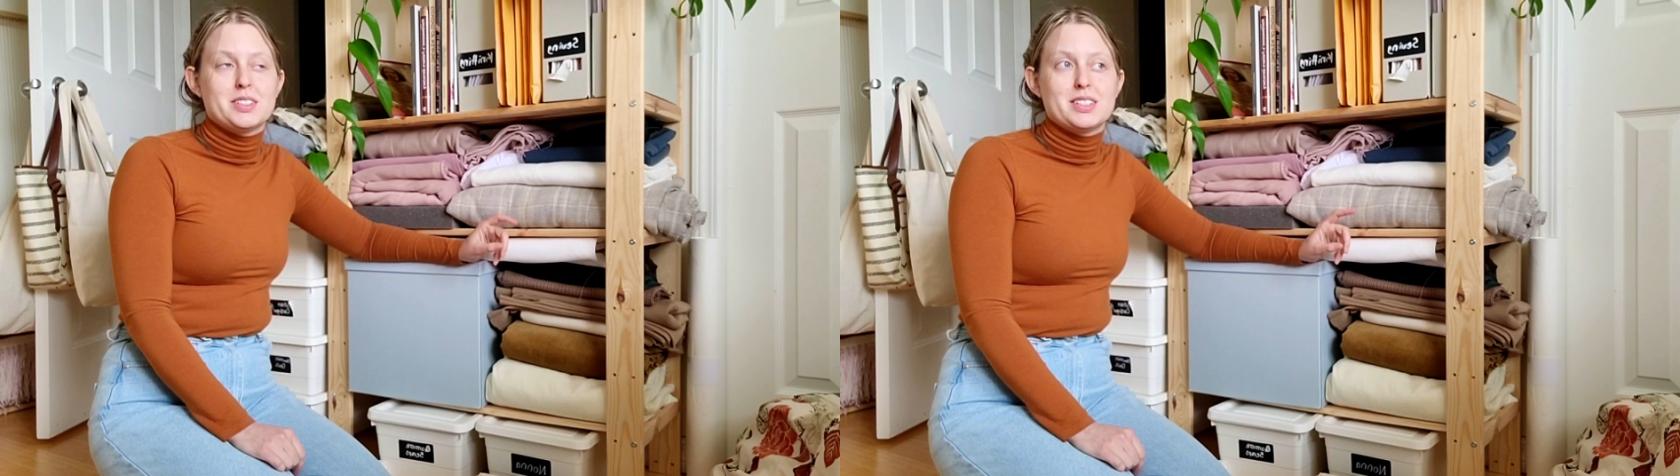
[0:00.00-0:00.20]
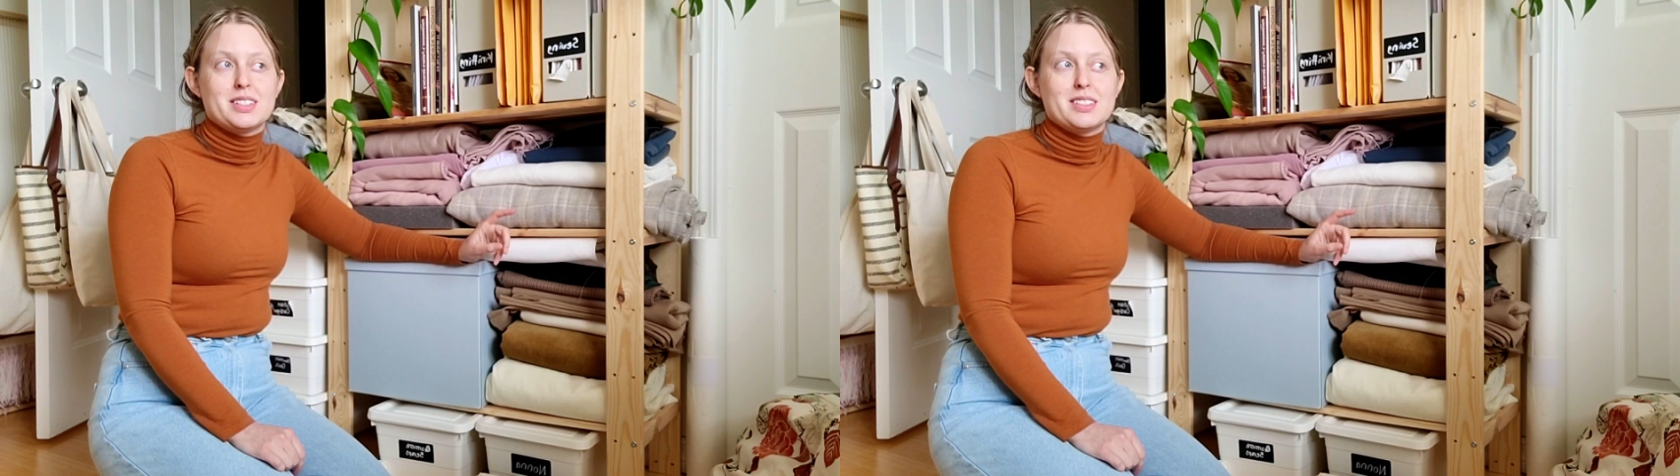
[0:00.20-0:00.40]

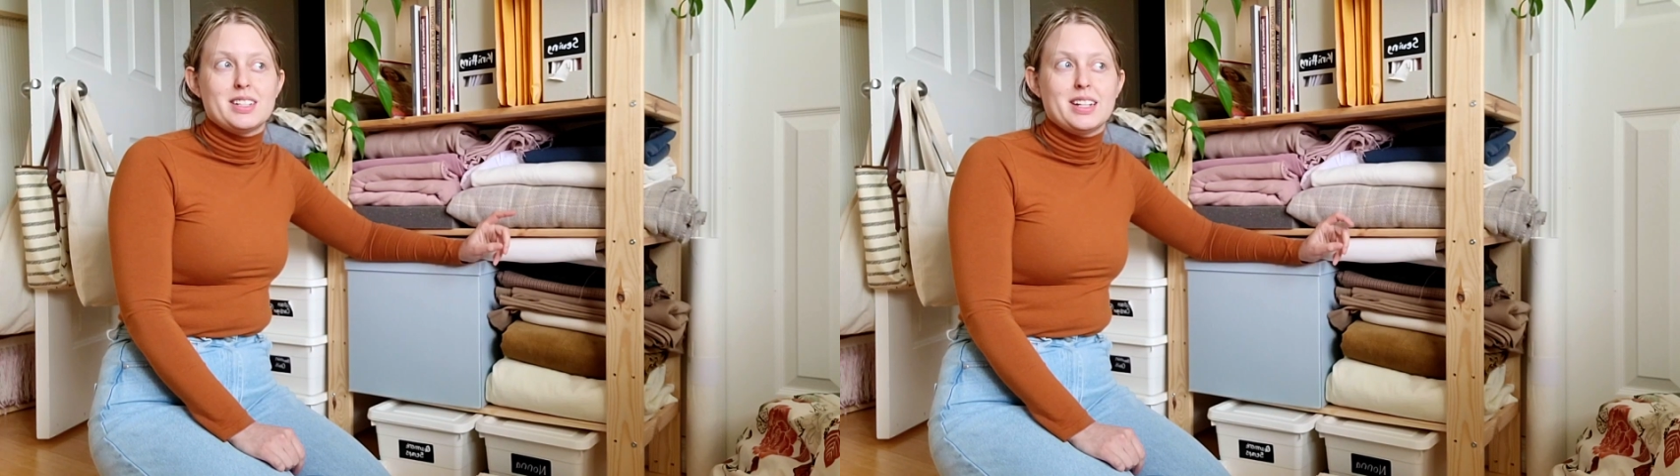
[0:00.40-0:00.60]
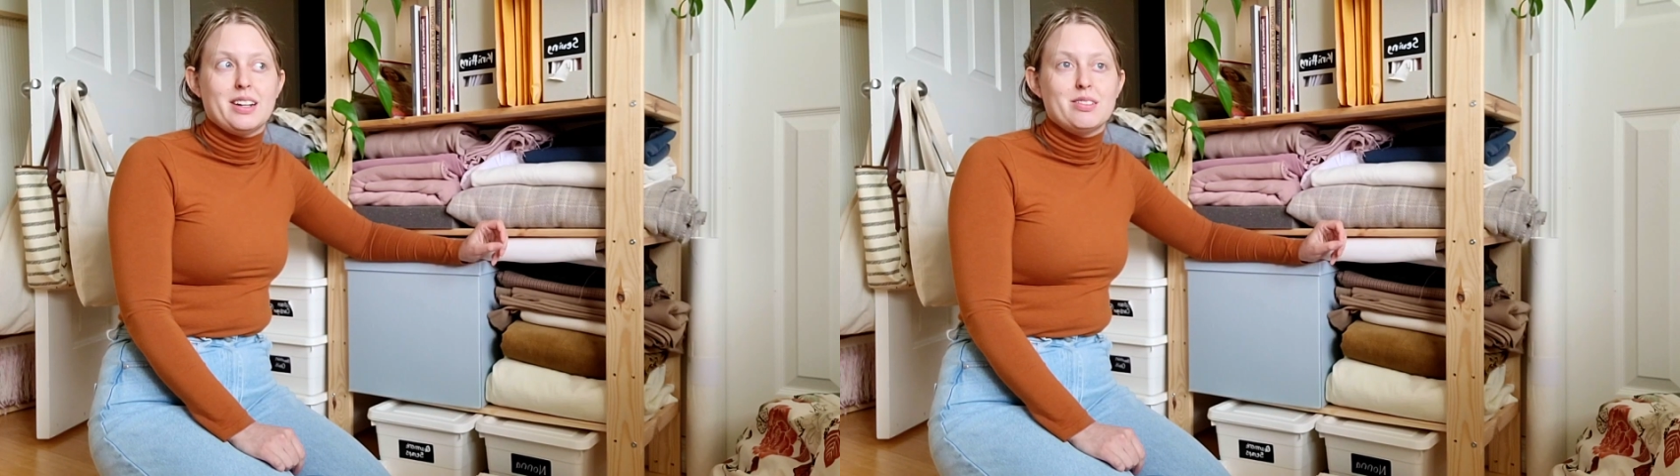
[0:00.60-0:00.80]
still
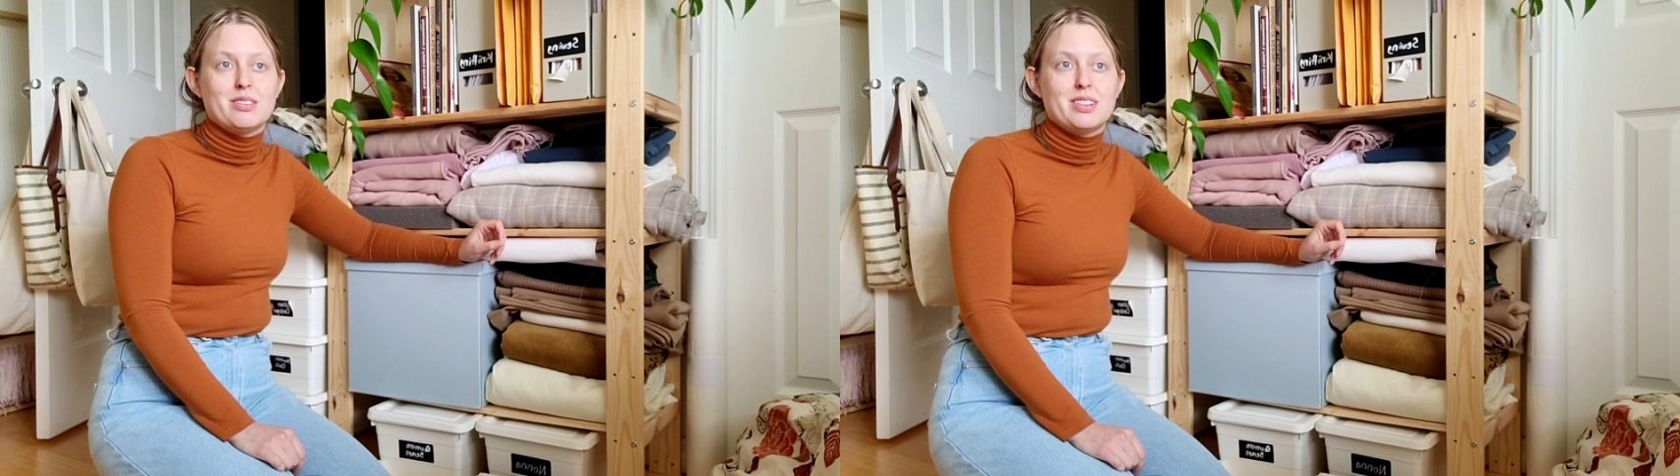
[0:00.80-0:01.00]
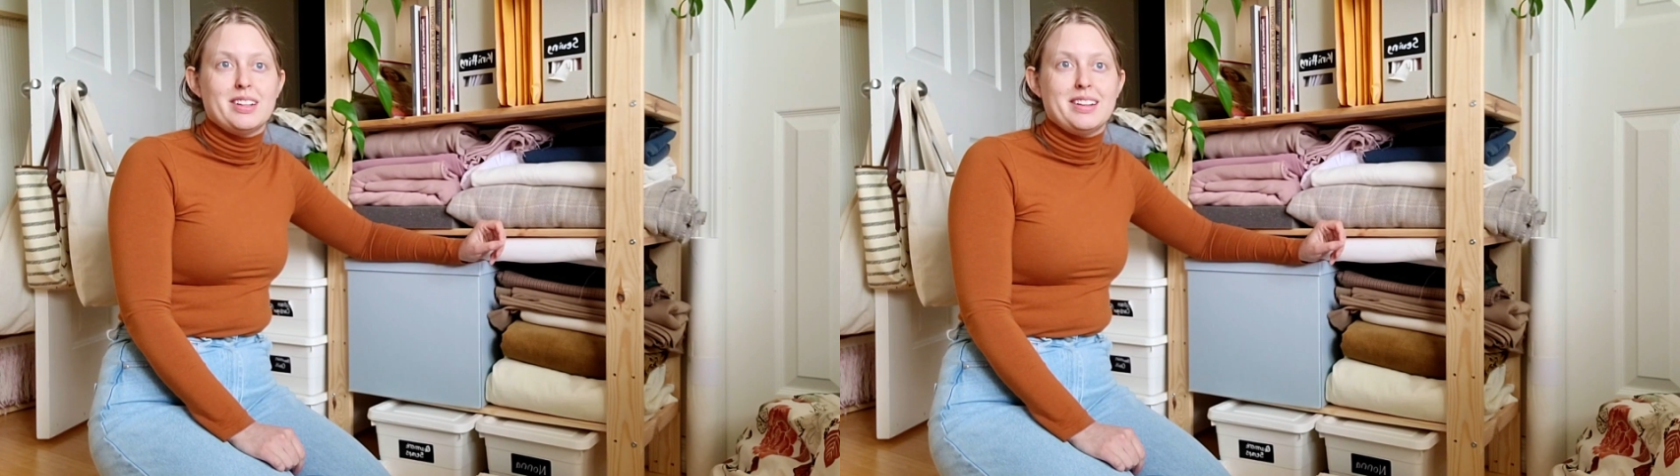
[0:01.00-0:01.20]
sitting out,
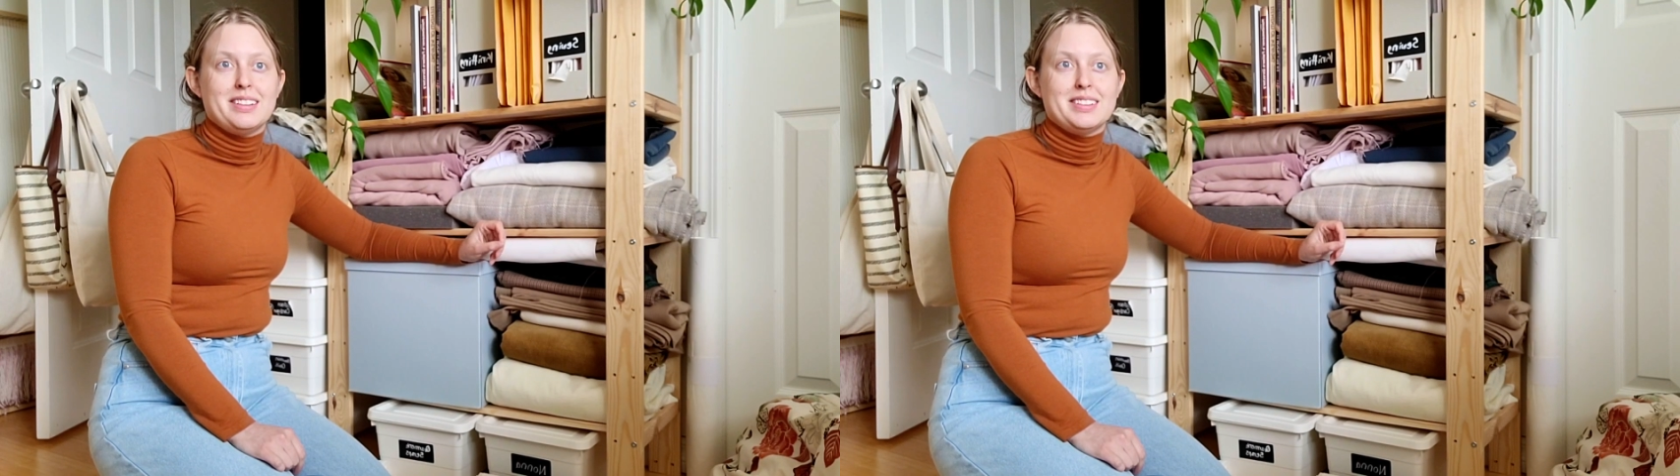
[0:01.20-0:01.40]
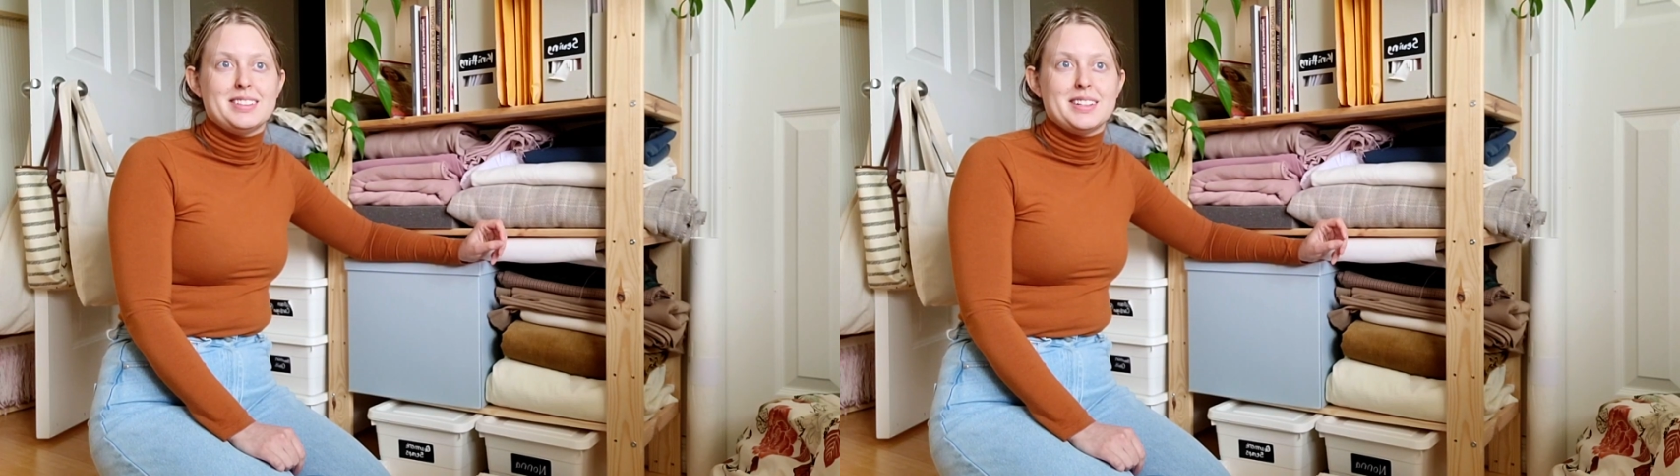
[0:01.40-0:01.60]

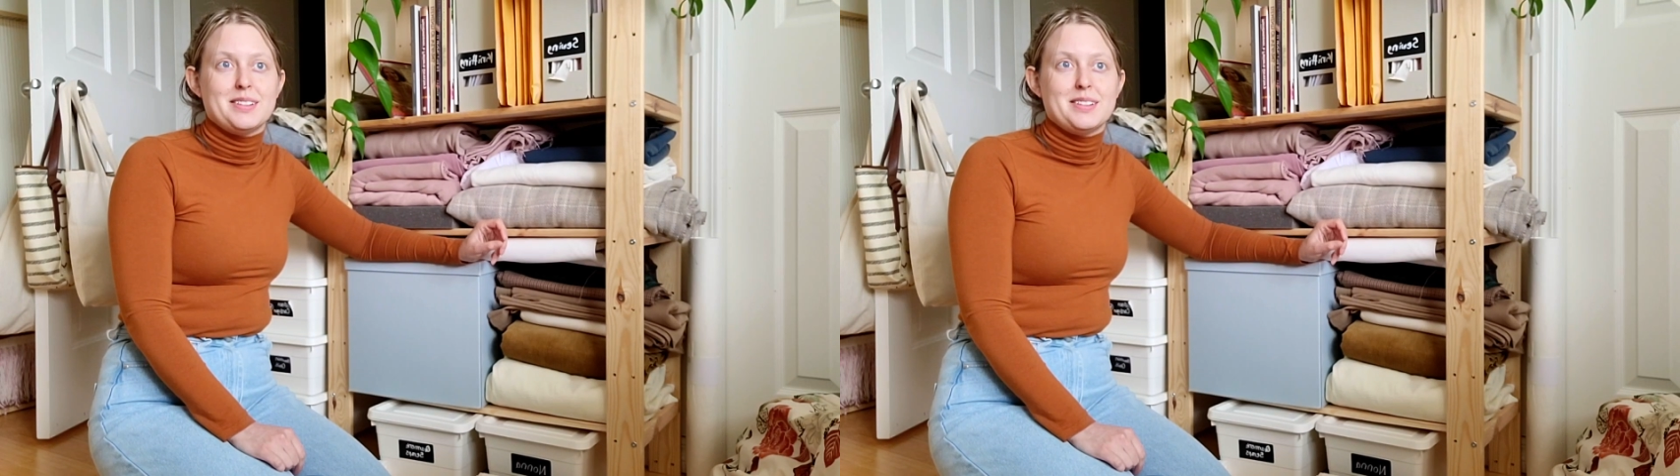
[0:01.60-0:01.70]
and